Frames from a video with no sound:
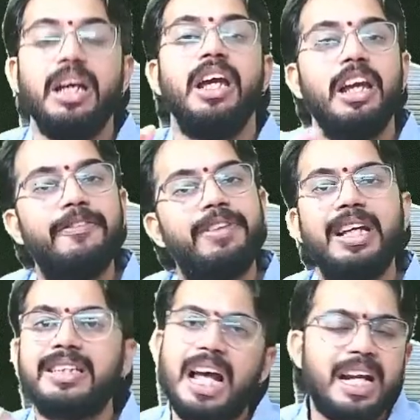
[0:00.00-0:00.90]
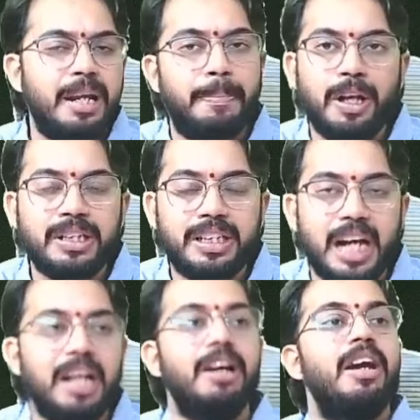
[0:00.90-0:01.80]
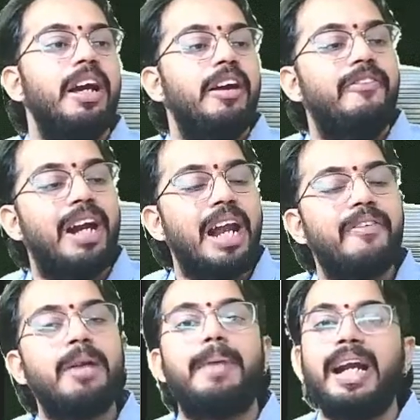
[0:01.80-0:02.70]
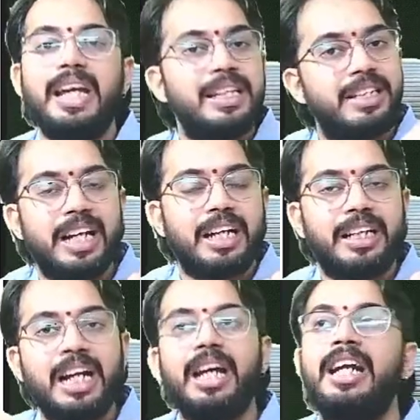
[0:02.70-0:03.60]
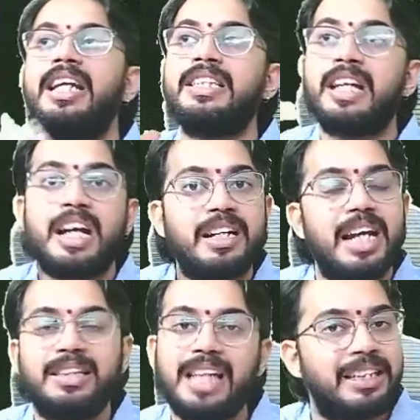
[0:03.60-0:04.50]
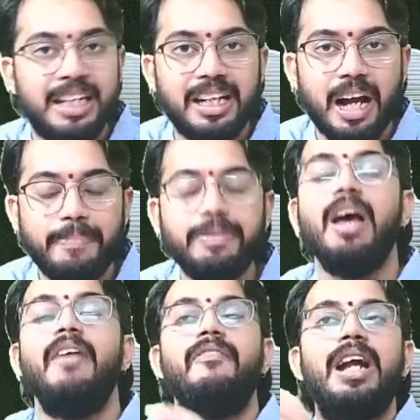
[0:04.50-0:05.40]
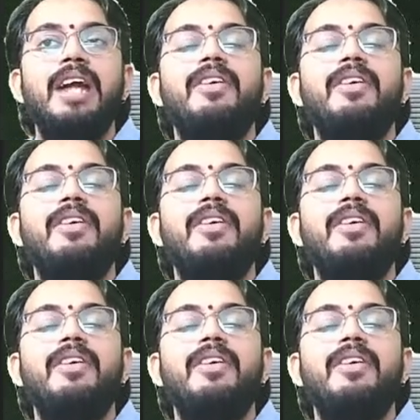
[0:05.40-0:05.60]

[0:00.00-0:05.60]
If these are deposited, whenever money is deducted, it is recognized as income. Whenever